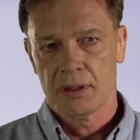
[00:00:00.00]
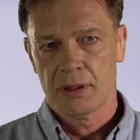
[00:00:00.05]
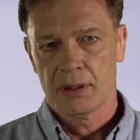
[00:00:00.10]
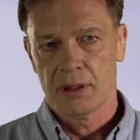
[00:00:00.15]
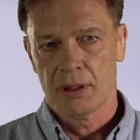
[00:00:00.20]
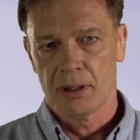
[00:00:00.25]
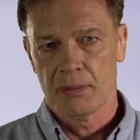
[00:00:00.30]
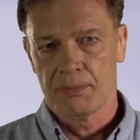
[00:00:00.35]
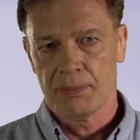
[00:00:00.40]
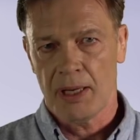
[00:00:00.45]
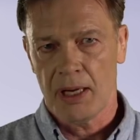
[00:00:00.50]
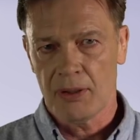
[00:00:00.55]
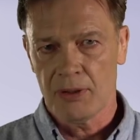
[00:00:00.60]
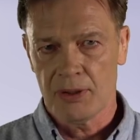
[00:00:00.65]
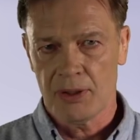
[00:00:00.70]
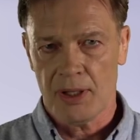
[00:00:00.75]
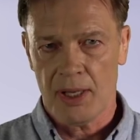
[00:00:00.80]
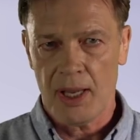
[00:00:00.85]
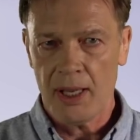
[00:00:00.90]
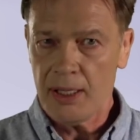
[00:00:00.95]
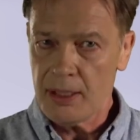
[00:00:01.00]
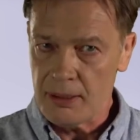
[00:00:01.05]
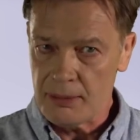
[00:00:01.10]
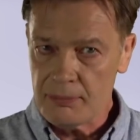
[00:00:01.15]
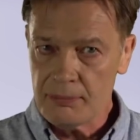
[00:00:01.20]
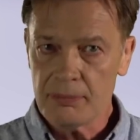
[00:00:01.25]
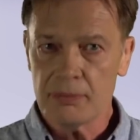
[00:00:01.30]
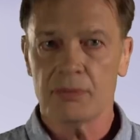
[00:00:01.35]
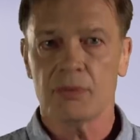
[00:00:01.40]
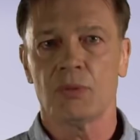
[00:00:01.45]
The apparent
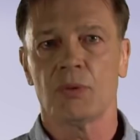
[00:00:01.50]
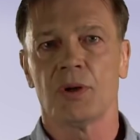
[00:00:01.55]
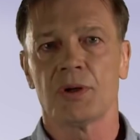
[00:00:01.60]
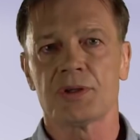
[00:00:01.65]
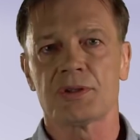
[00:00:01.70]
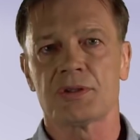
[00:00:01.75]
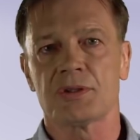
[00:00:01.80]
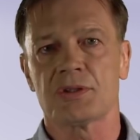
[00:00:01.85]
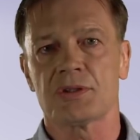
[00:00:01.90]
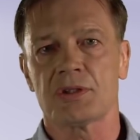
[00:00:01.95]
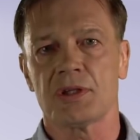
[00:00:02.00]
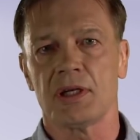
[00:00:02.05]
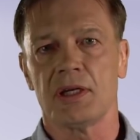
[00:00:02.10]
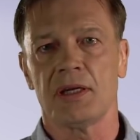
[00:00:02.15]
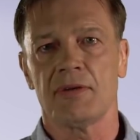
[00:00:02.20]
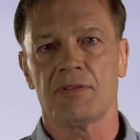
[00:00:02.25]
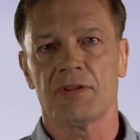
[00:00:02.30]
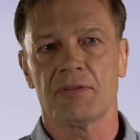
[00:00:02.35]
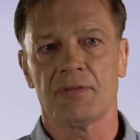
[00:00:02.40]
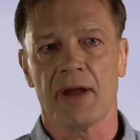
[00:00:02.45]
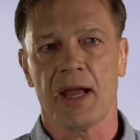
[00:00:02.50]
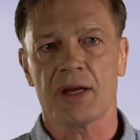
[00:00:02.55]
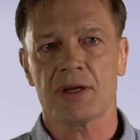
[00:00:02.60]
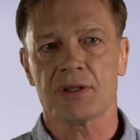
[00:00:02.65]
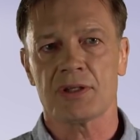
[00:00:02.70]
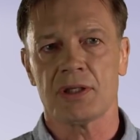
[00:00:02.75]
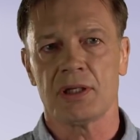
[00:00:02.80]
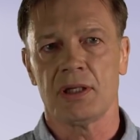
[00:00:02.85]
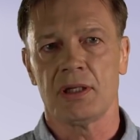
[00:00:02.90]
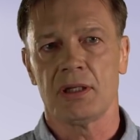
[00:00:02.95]
aim was to see if the
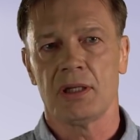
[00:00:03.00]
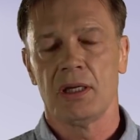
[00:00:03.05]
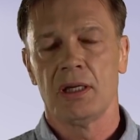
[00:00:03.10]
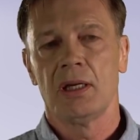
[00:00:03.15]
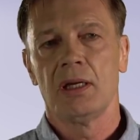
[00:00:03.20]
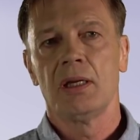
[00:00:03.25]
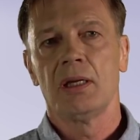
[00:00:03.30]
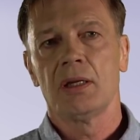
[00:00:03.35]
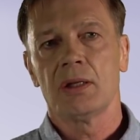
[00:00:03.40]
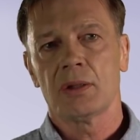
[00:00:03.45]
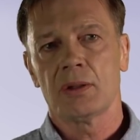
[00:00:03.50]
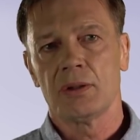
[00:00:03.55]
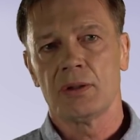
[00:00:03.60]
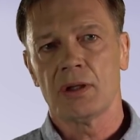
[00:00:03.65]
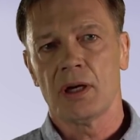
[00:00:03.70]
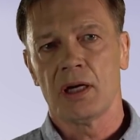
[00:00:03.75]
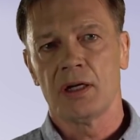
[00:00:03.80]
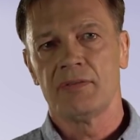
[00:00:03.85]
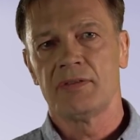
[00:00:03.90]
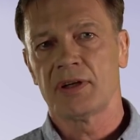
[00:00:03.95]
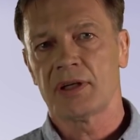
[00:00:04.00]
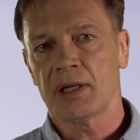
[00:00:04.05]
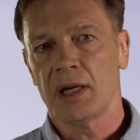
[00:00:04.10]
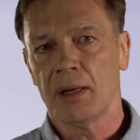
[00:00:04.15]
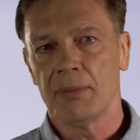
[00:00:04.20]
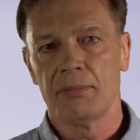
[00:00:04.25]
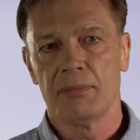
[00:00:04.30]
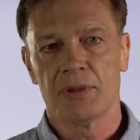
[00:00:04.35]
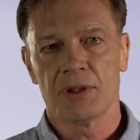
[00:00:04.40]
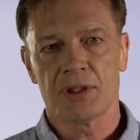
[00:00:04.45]
vaccine could
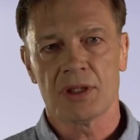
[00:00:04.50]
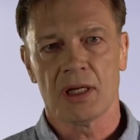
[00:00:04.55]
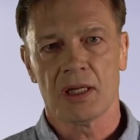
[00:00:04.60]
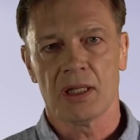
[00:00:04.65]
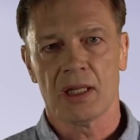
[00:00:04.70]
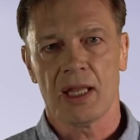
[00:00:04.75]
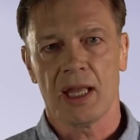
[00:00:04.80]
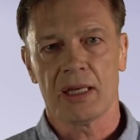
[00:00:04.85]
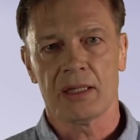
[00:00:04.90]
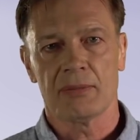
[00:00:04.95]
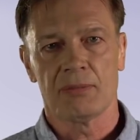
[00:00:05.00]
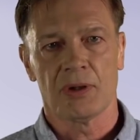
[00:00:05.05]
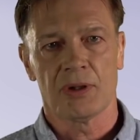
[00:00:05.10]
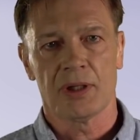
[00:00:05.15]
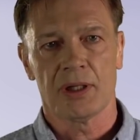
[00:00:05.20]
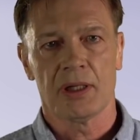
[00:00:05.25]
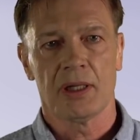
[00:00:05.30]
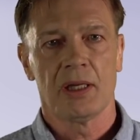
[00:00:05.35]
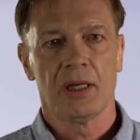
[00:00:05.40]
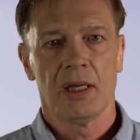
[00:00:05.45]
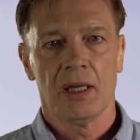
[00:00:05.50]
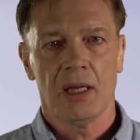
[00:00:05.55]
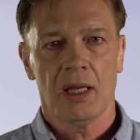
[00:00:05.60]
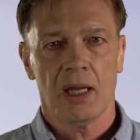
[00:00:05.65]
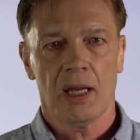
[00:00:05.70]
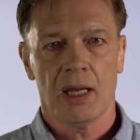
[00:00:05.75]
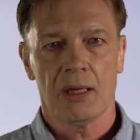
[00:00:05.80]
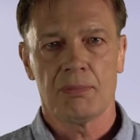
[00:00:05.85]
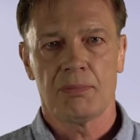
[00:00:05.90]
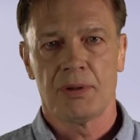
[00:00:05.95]
overcome maternal antibody
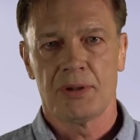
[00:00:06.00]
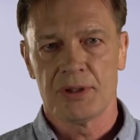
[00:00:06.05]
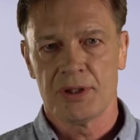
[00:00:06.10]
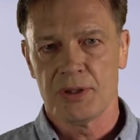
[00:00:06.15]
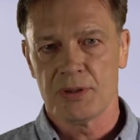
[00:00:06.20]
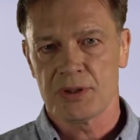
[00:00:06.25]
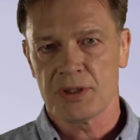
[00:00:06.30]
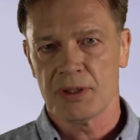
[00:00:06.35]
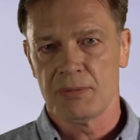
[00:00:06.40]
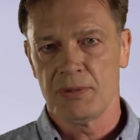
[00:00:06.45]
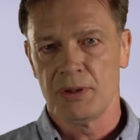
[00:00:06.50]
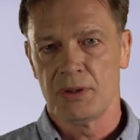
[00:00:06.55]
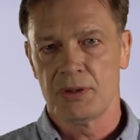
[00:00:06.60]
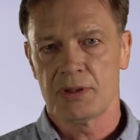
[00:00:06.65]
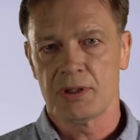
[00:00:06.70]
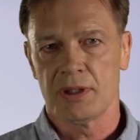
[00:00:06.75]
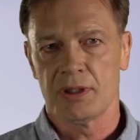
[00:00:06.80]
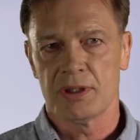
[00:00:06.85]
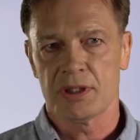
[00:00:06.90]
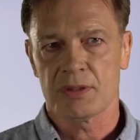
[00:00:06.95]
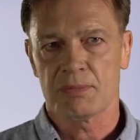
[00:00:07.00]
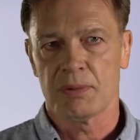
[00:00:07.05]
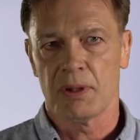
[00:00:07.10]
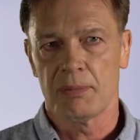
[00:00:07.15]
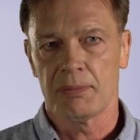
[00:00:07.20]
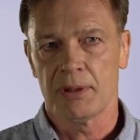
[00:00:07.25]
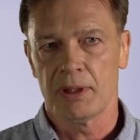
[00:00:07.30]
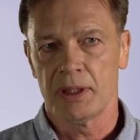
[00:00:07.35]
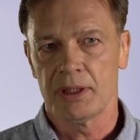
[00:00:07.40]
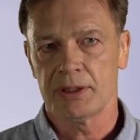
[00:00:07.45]
and produce immunity in this
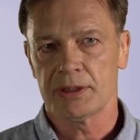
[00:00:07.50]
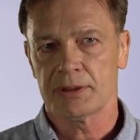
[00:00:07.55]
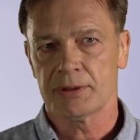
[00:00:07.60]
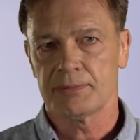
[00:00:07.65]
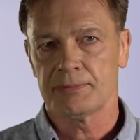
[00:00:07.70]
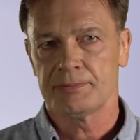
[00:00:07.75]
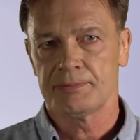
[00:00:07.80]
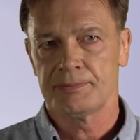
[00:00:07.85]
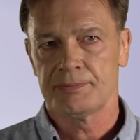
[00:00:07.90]
population.